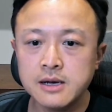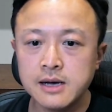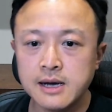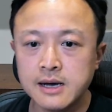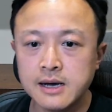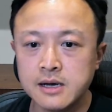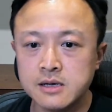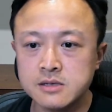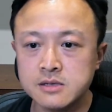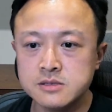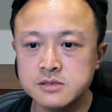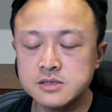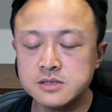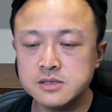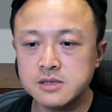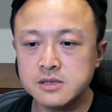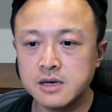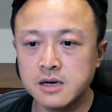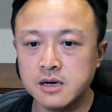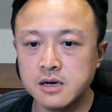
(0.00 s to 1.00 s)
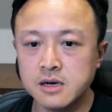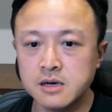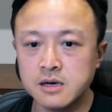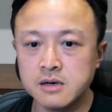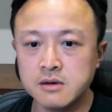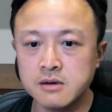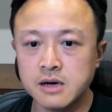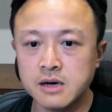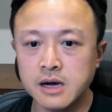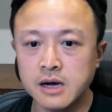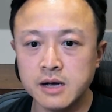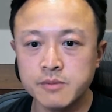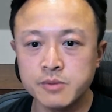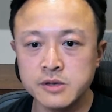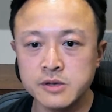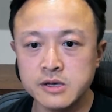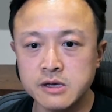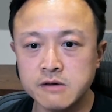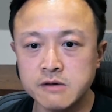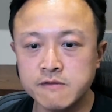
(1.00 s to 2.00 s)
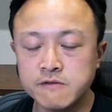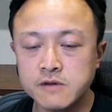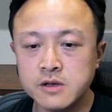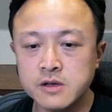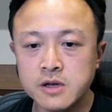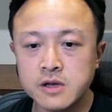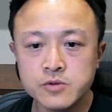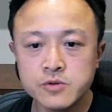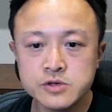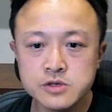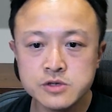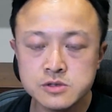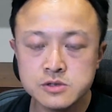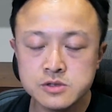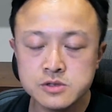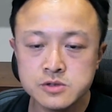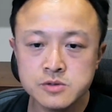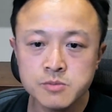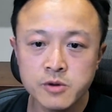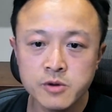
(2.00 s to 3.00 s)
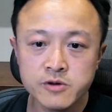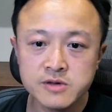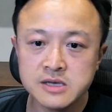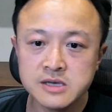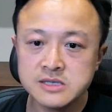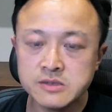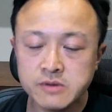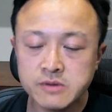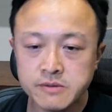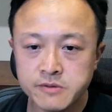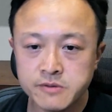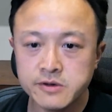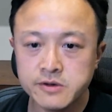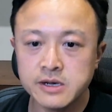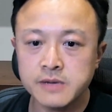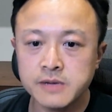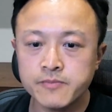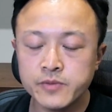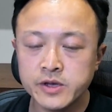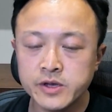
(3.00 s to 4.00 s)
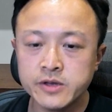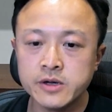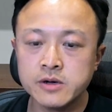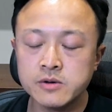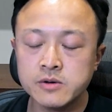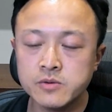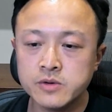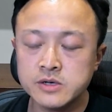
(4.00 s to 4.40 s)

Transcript: and I believe we should do more things in Web3.